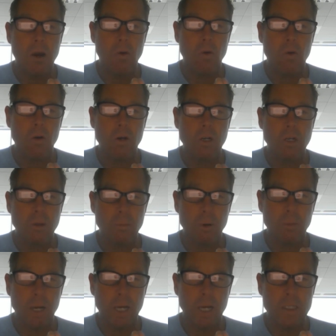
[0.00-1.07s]
or
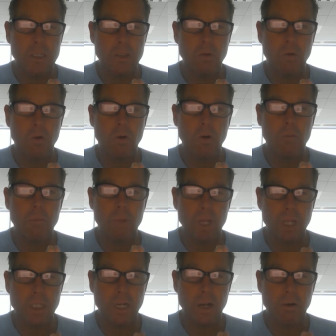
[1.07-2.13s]
diplomats or
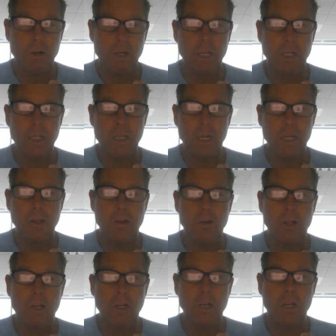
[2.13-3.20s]
military in that you
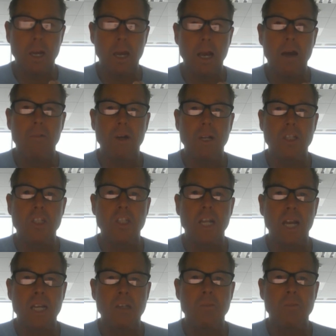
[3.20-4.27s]
can have a
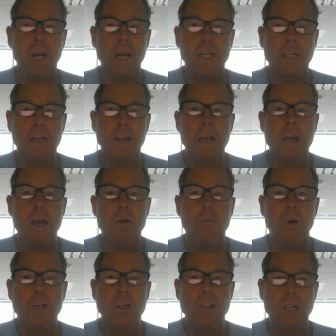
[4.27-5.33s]
checked pet,
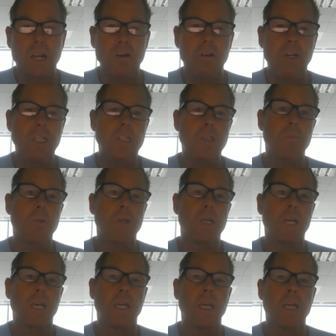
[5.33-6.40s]
but generally
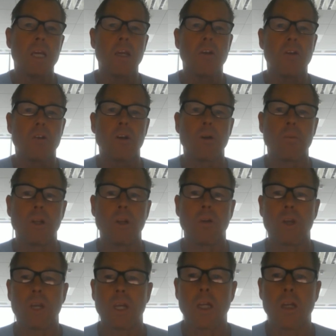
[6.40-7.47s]
speaking, you're going to be
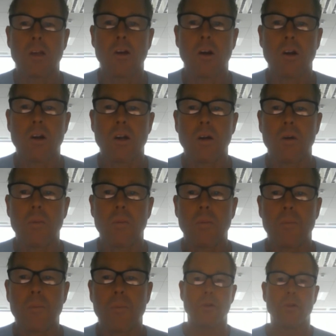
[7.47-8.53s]
looking at cargo.
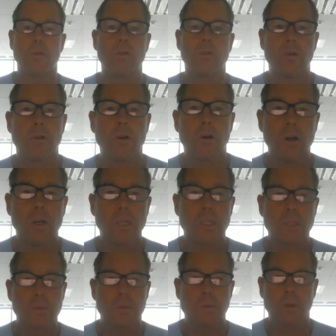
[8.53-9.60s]
If your dog
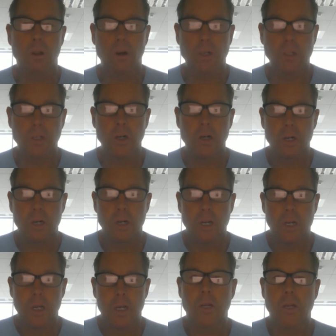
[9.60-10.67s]
is larger,
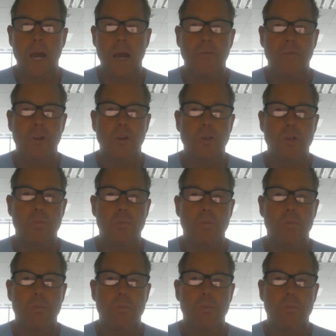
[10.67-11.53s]
you're going to have to use